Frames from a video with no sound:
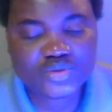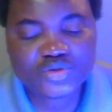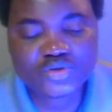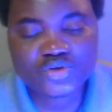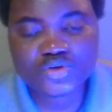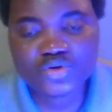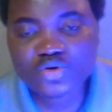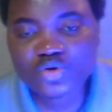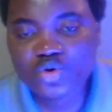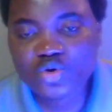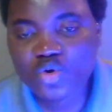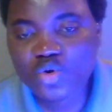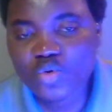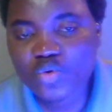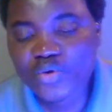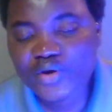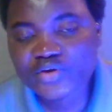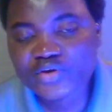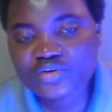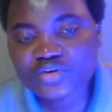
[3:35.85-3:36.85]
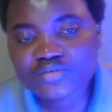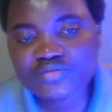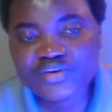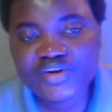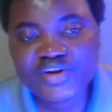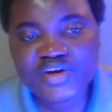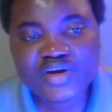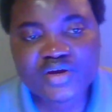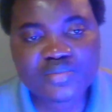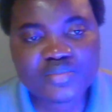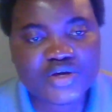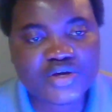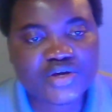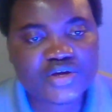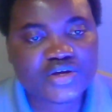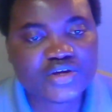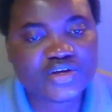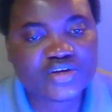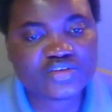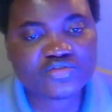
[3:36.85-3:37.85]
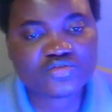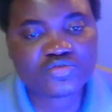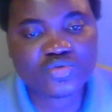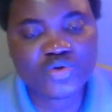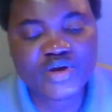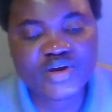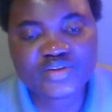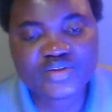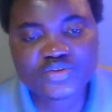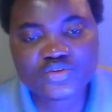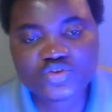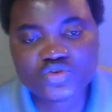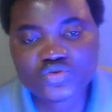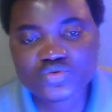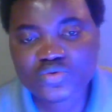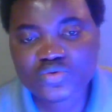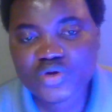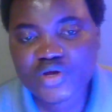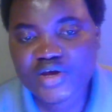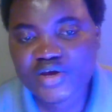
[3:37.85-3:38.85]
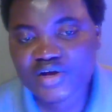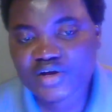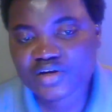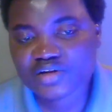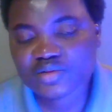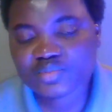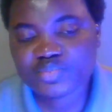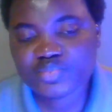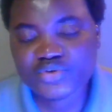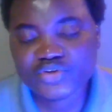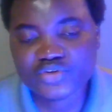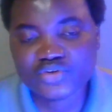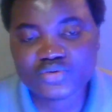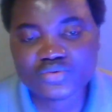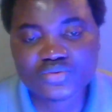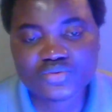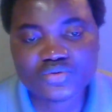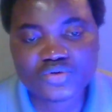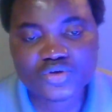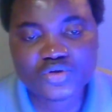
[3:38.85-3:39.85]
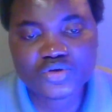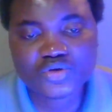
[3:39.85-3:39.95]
You don't know which of them is going to help you,